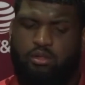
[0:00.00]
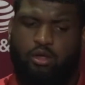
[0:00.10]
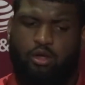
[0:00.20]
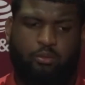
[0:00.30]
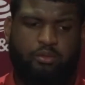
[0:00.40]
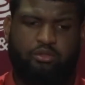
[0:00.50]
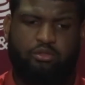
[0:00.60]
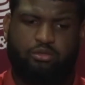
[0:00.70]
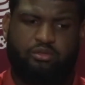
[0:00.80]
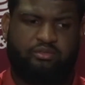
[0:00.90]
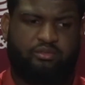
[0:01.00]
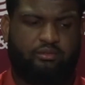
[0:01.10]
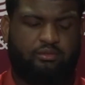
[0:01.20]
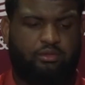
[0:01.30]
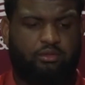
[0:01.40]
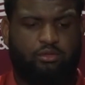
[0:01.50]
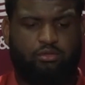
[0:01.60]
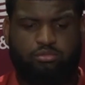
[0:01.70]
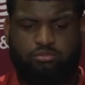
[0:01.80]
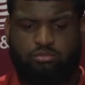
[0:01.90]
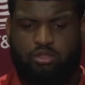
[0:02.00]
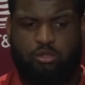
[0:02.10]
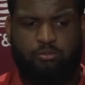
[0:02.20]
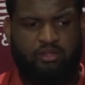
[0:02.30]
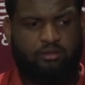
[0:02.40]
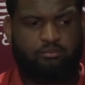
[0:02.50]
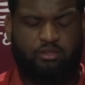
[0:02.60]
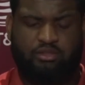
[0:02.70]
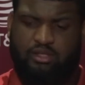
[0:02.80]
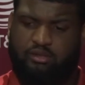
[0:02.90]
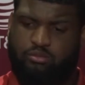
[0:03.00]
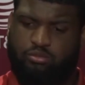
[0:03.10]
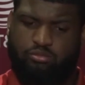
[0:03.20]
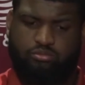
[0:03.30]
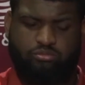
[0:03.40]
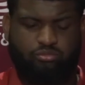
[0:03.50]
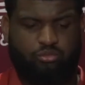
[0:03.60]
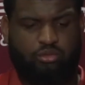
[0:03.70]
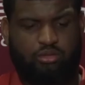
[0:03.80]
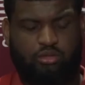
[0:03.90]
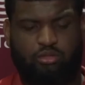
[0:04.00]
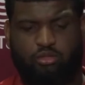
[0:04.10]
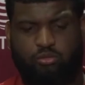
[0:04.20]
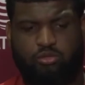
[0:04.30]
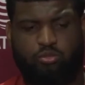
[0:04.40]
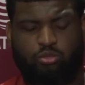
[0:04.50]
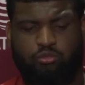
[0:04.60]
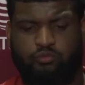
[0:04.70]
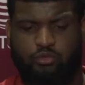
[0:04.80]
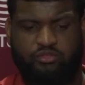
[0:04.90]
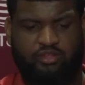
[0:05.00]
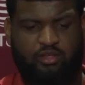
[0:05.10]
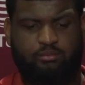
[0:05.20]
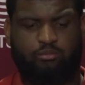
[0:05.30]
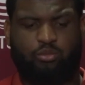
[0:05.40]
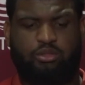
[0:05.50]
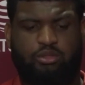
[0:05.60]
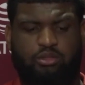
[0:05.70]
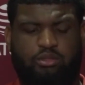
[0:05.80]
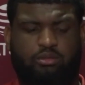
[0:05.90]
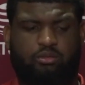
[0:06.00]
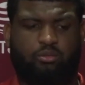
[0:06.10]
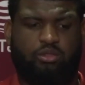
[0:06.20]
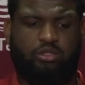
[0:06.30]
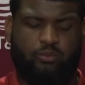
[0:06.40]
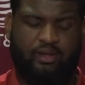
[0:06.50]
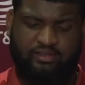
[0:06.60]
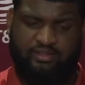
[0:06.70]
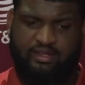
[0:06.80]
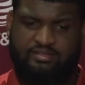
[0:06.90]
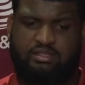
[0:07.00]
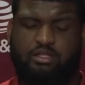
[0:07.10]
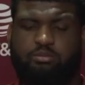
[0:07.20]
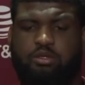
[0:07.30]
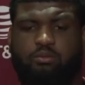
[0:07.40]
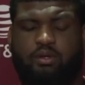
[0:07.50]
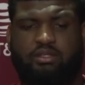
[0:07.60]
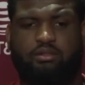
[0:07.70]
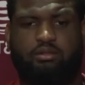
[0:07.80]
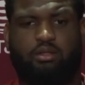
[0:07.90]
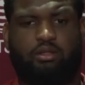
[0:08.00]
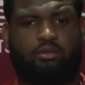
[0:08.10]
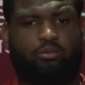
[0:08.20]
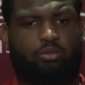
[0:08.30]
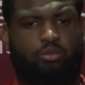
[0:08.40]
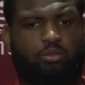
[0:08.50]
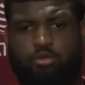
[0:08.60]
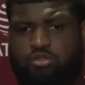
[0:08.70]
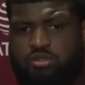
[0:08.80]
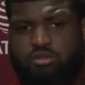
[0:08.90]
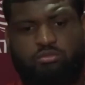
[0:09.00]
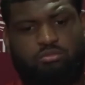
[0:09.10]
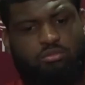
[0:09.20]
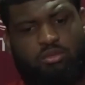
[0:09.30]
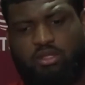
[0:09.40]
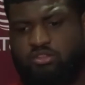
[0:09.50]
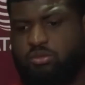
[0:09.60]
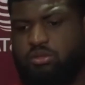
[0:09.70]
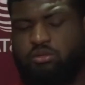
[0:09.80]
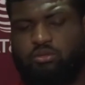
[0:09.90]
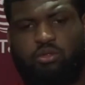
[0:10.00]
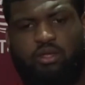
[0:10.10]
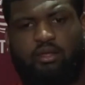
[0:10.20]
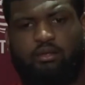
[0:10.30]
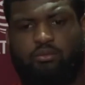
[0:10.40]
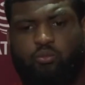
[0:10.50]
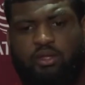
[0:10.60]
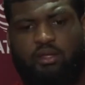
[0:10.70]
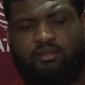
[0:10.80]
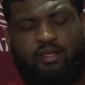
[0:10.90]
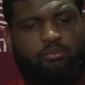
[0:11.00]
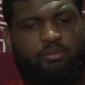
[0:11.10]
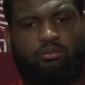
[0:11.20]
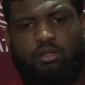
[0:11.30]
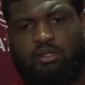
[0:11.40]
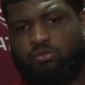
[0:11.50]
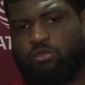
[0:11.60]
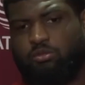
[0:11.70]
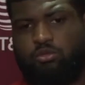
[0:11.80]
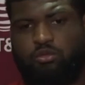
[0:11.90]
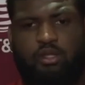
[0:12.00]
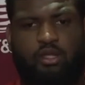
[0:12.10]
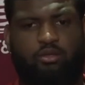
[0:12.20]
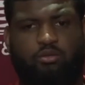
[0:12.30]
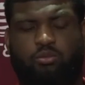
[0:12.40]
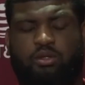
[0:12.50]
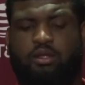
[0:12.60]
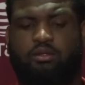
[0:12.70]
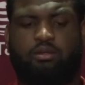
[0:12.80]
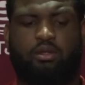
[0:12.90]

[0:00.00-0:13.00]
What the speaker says: all we could do is, you know, come in Monday. We, you know, we review the tape. We correct the things that need to be corrected, and we approach it the next week. We can't think about it last week no more. Now we got to,